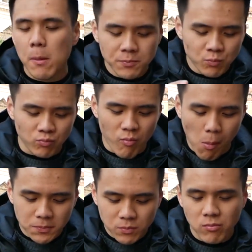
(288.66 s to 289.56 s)

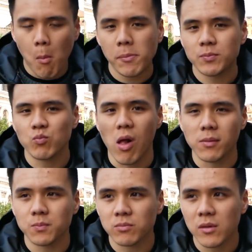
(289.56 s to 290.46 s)

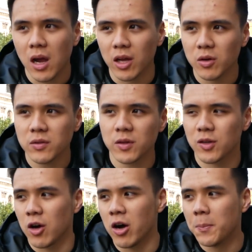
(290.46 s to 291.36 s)
I know it's a little
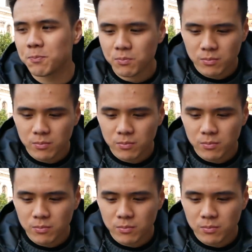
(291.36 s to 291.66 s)
cod,